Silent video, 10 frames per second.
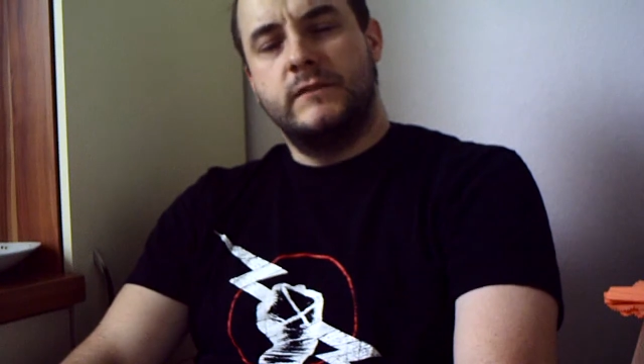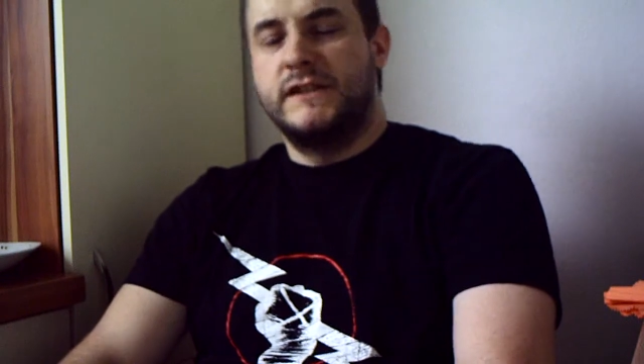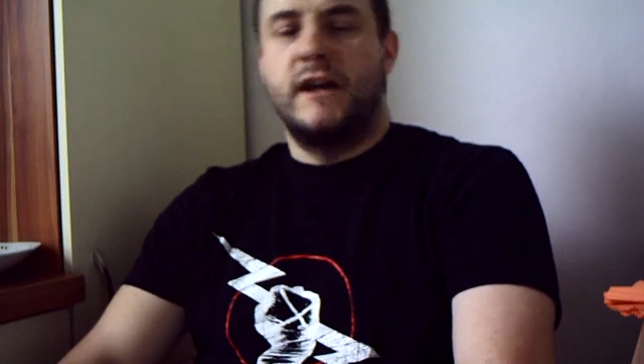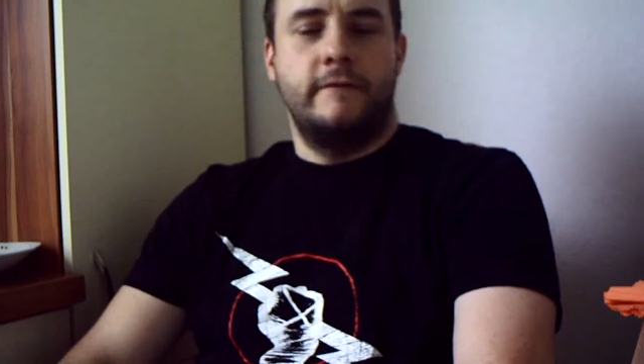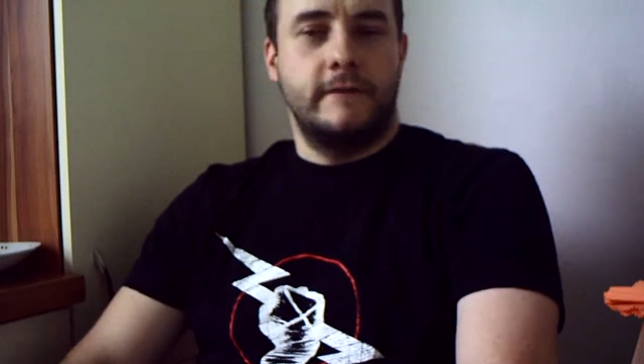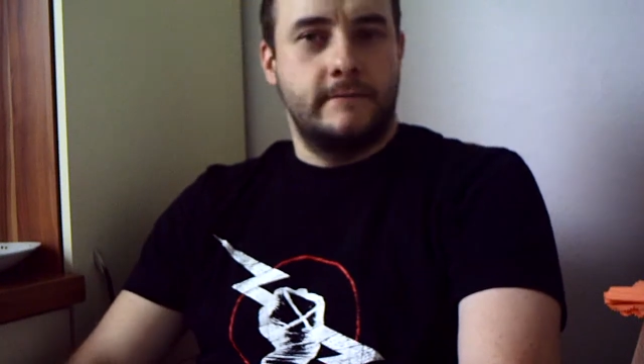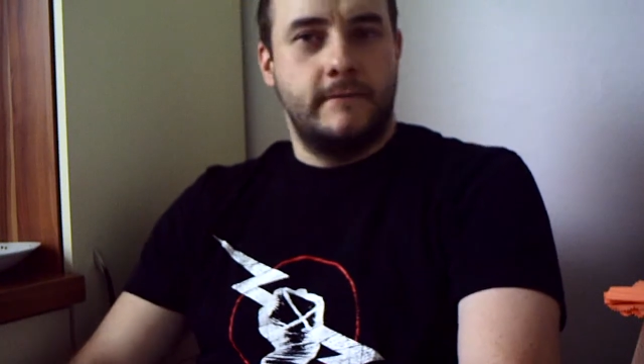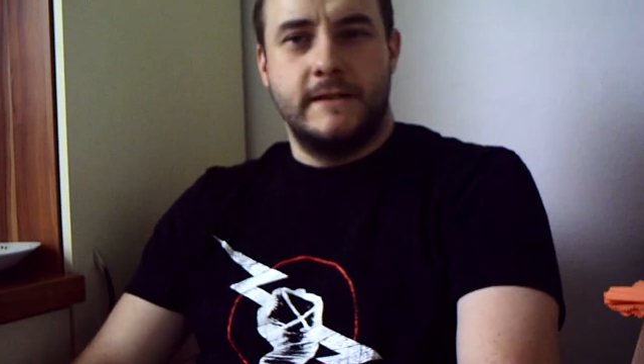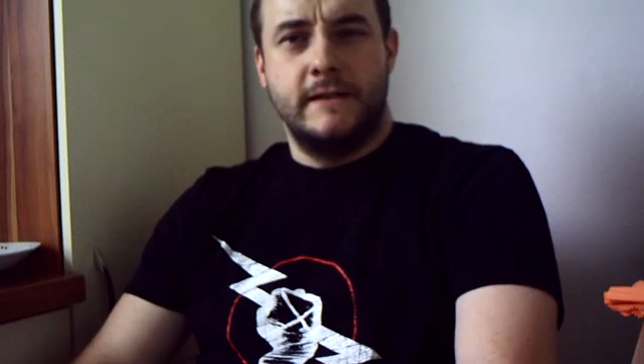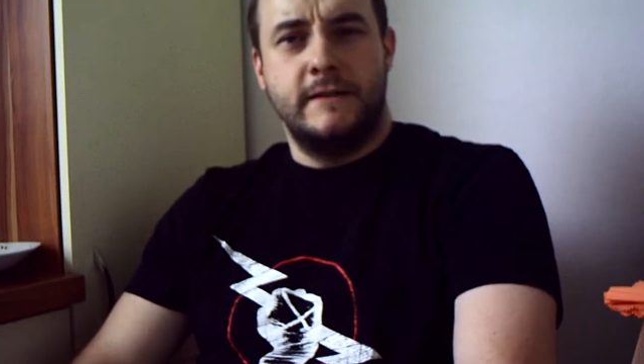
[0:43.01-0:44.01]

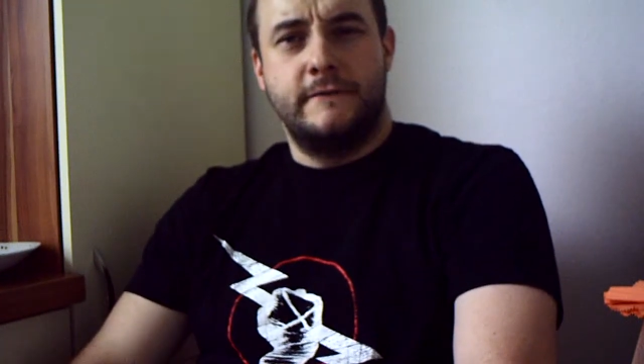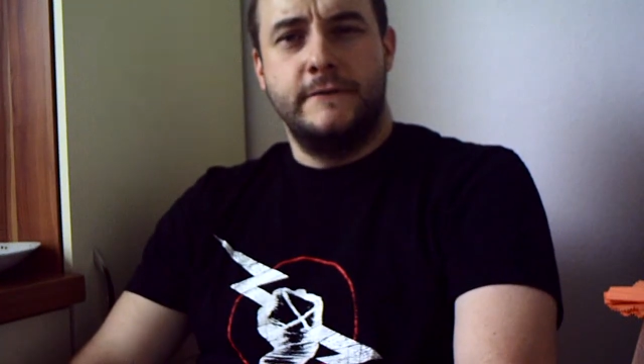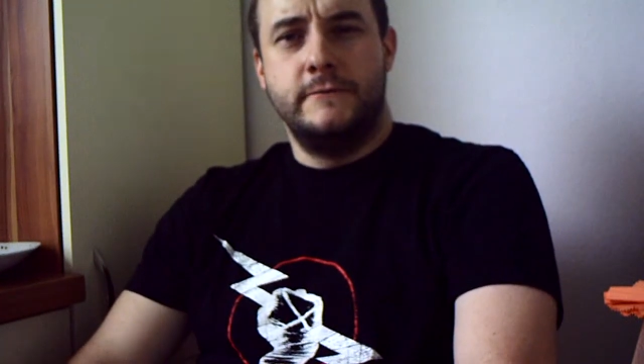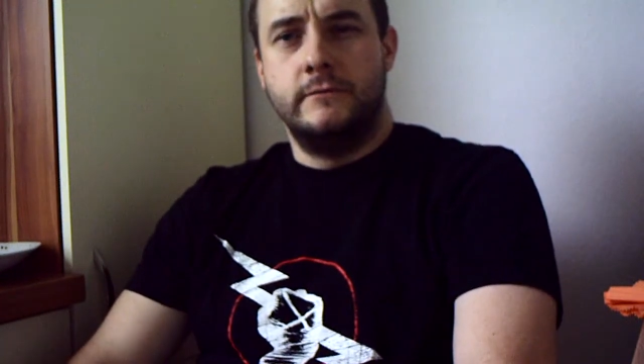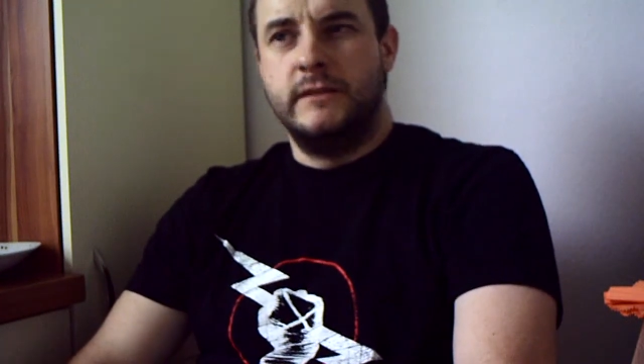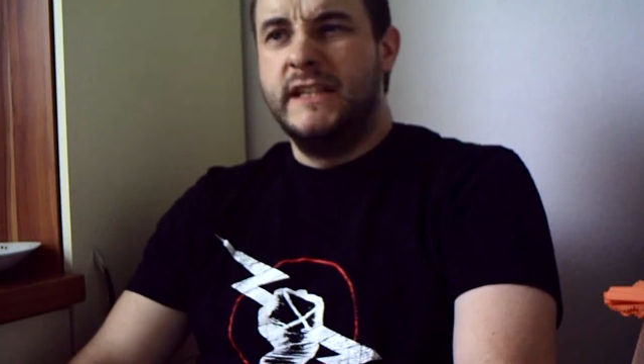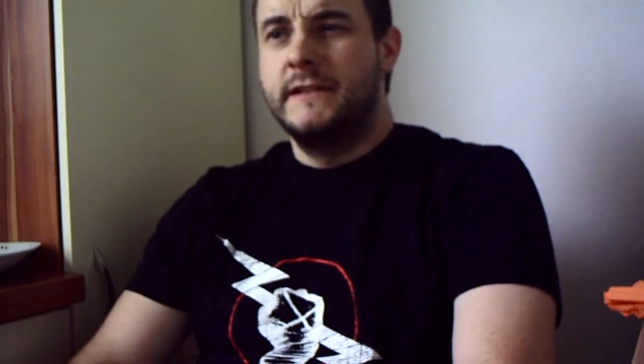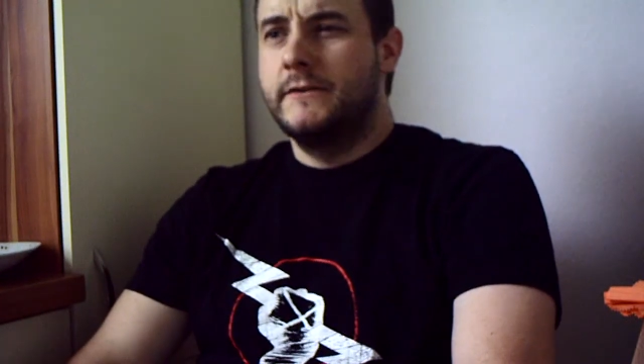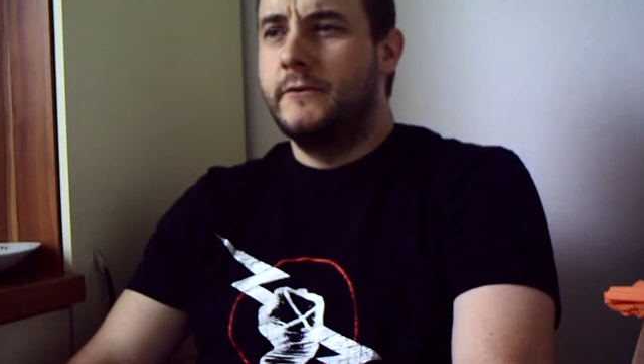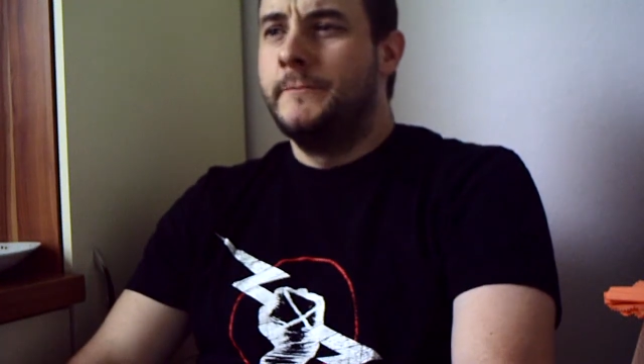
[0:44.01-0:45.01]
discovered basically a few
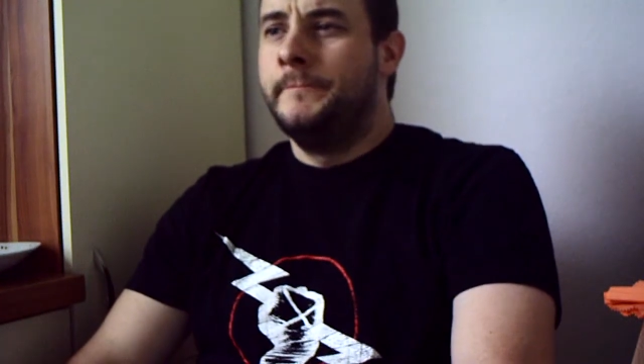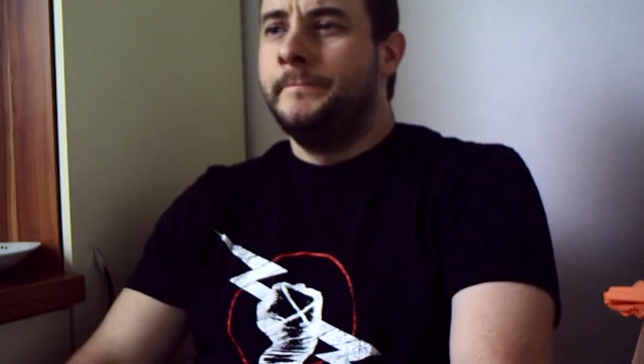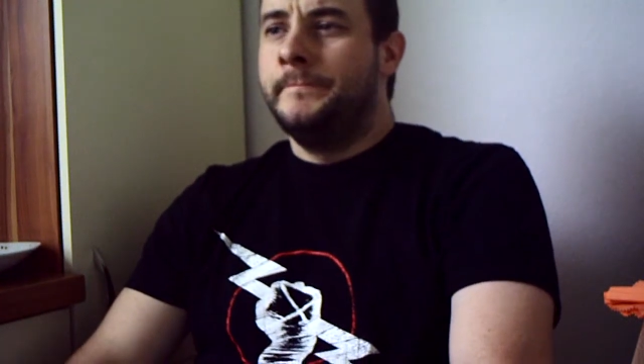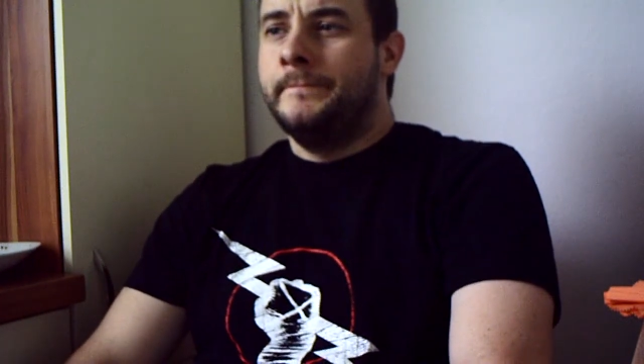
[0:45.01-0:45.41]
years ago,